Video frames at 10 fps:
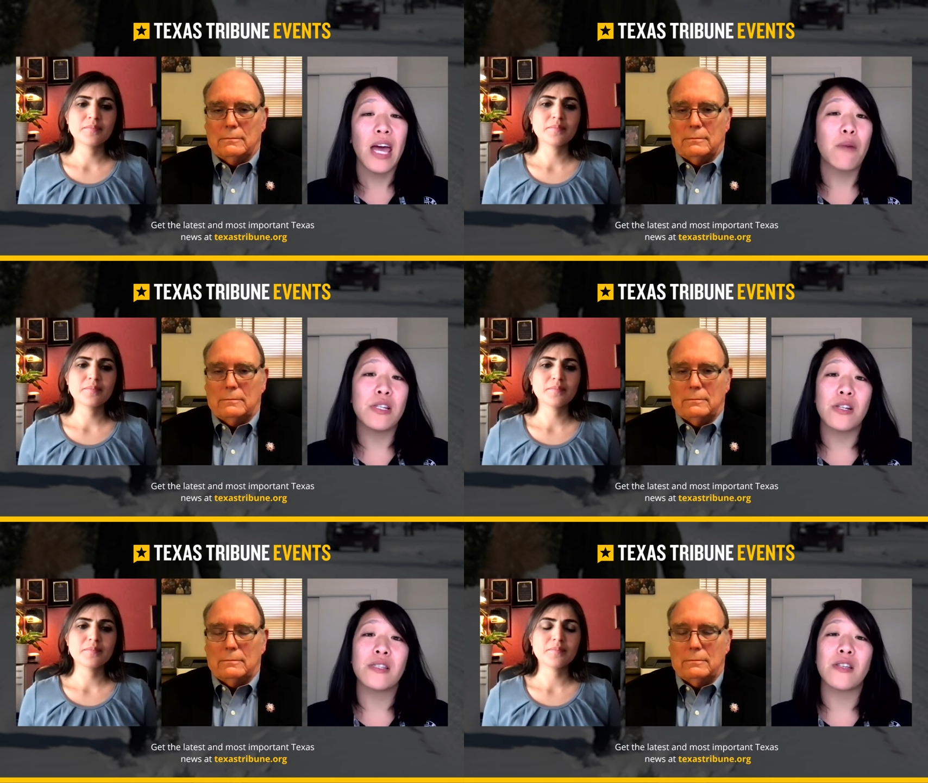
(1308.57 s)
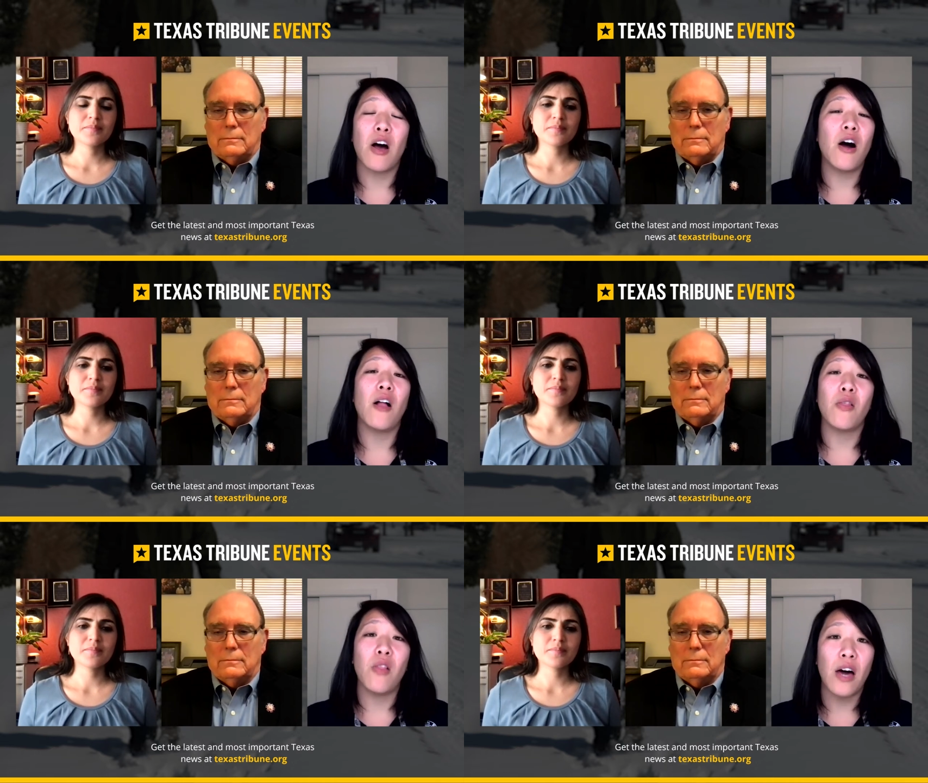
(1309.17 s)
Speaker 1: And we just
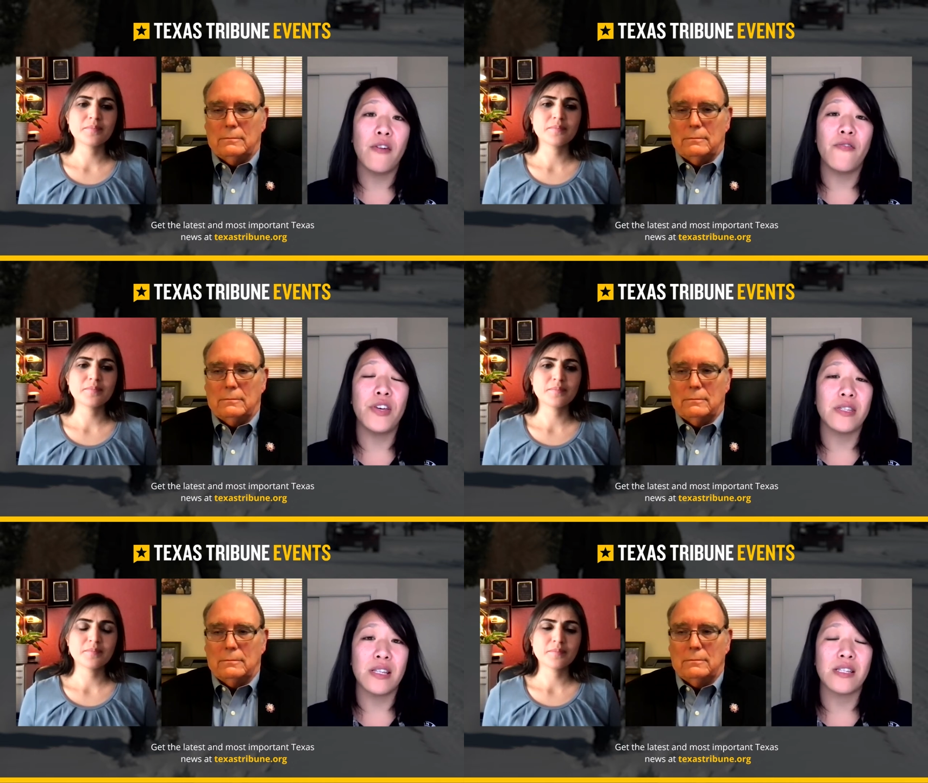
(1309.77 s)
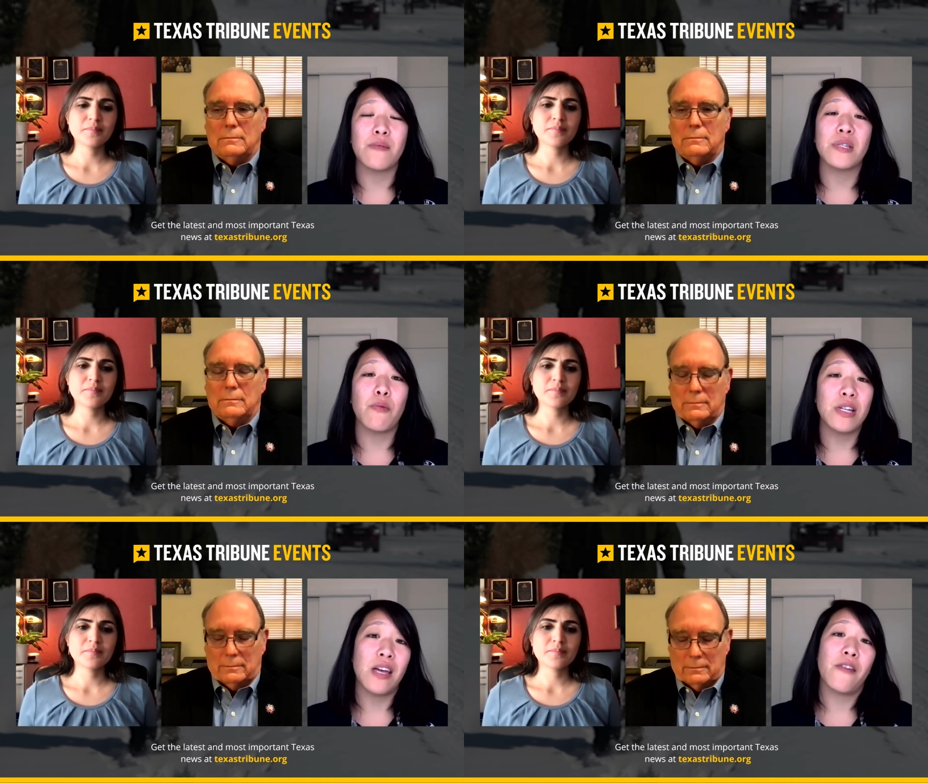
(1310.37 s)
saw a lot of the systems
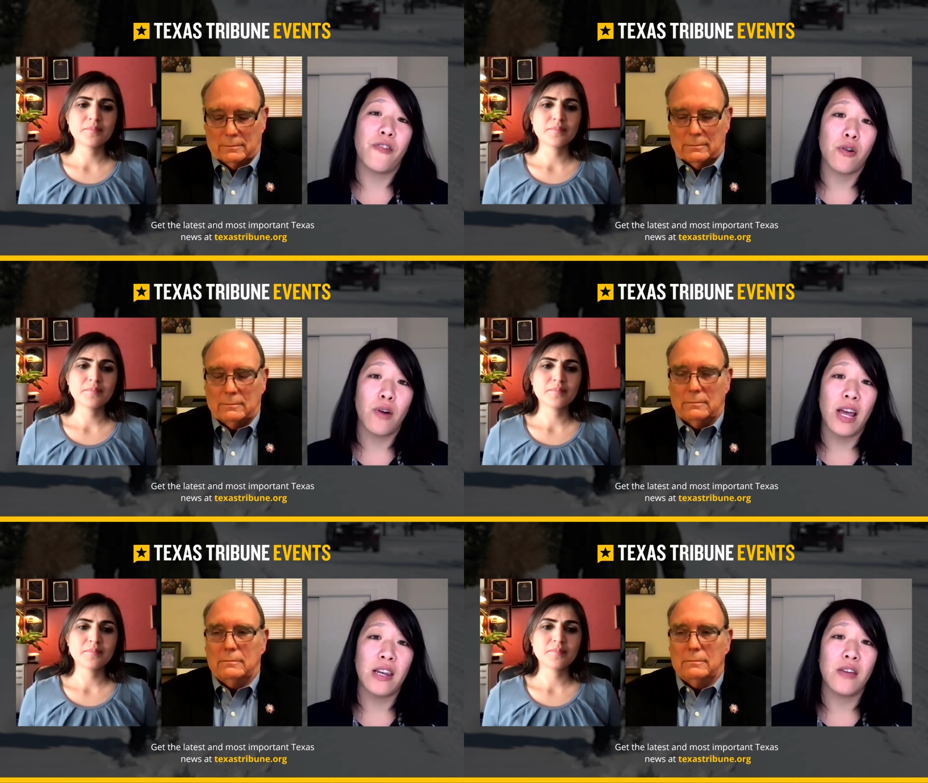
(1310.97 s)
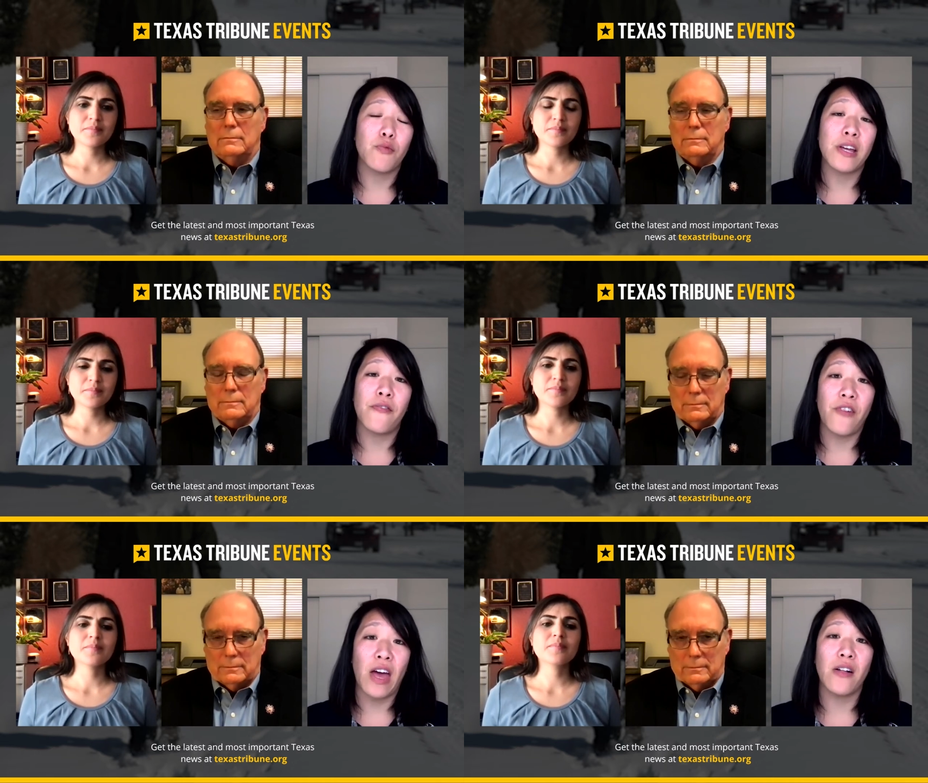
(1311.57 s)
that we take for granted really
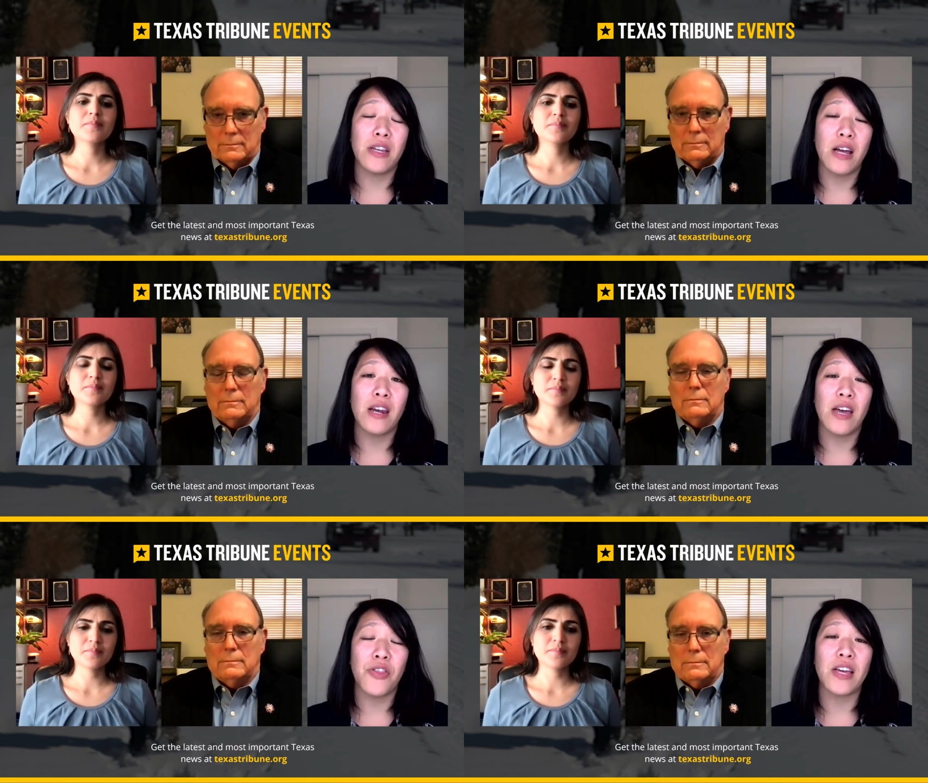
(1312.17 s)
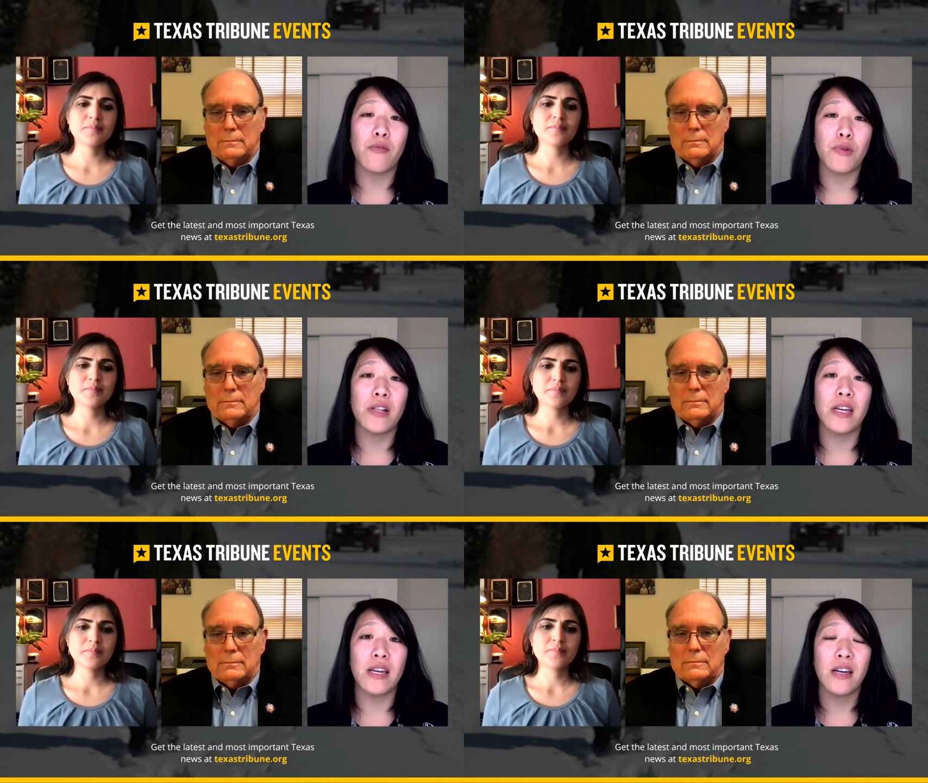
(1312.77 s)
fail. And, and I think it
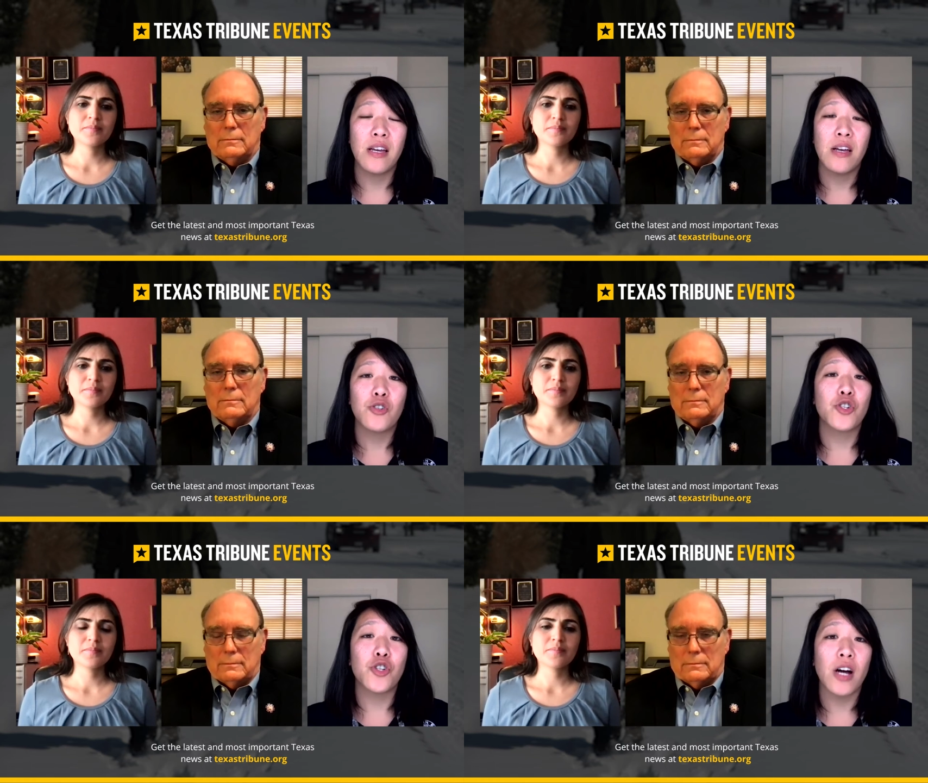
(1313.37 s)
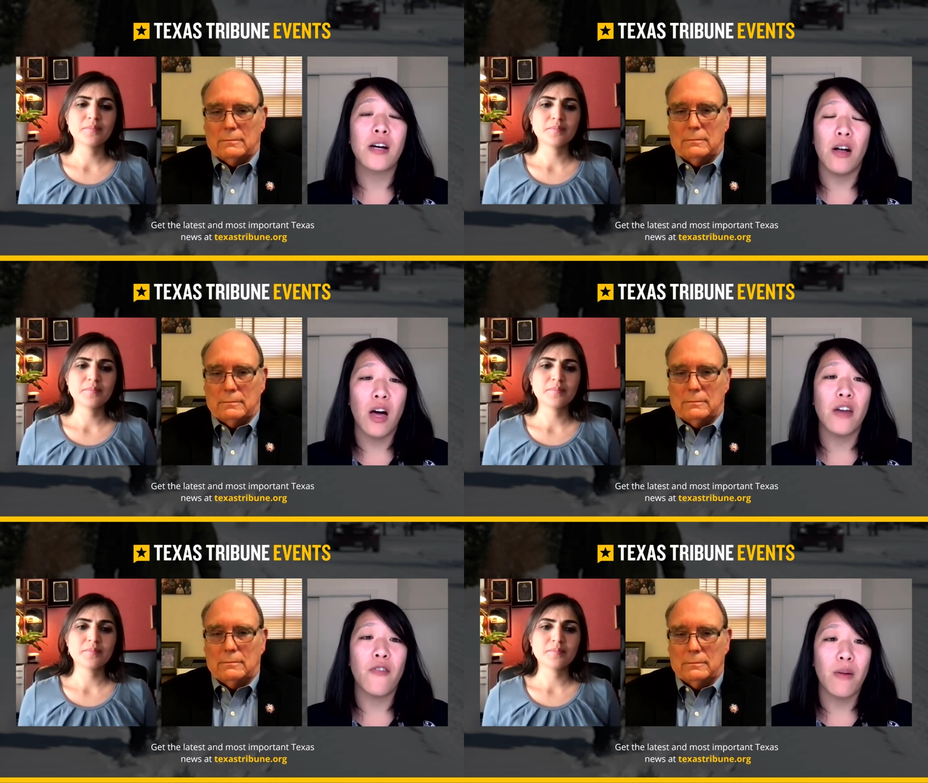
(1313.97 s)
really shook a
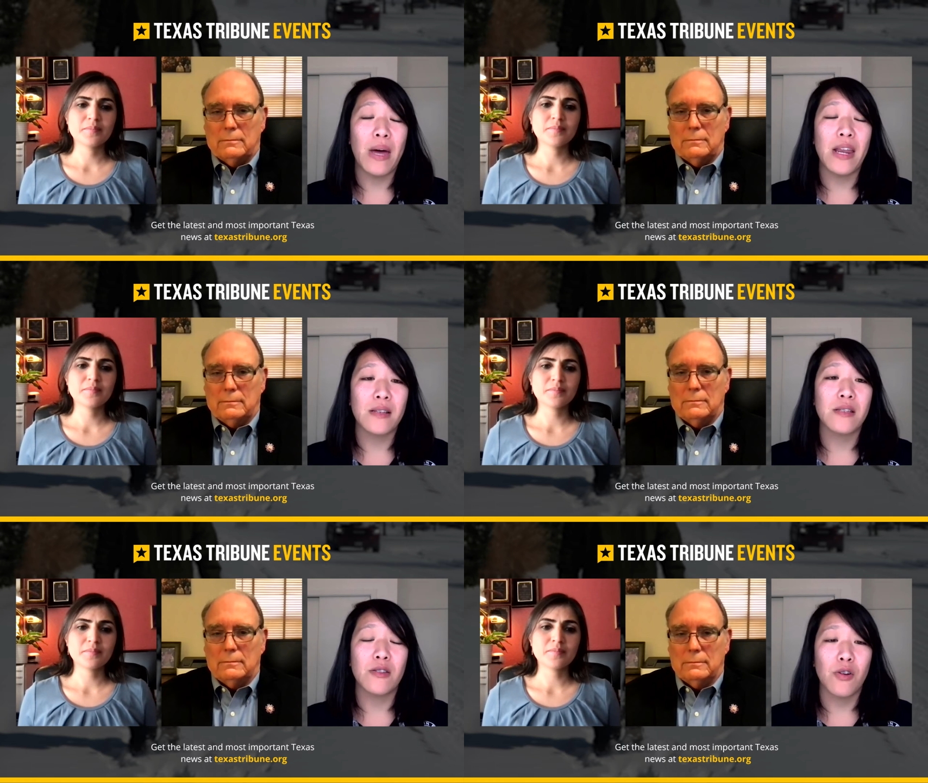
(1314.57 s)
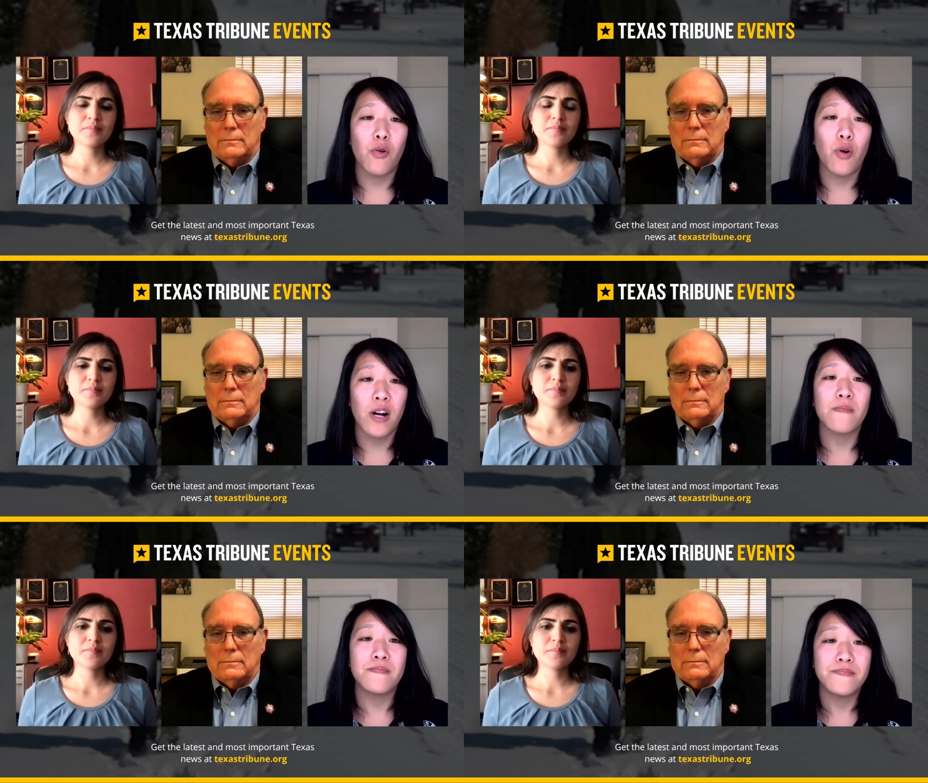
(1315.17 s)
lot of our medics to the
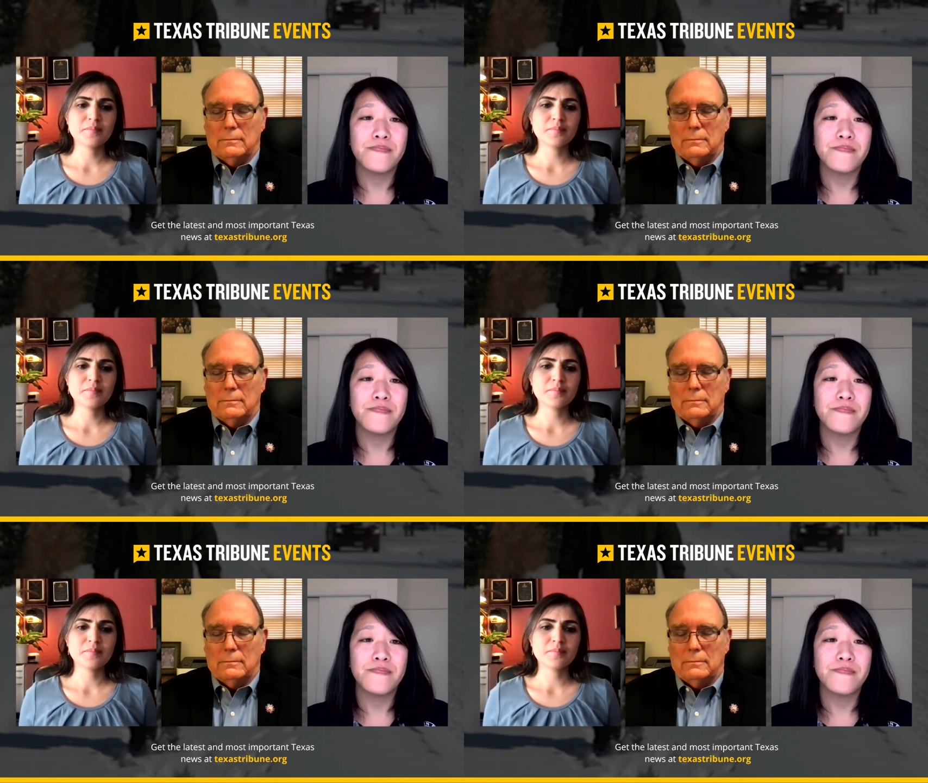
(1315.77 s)
core.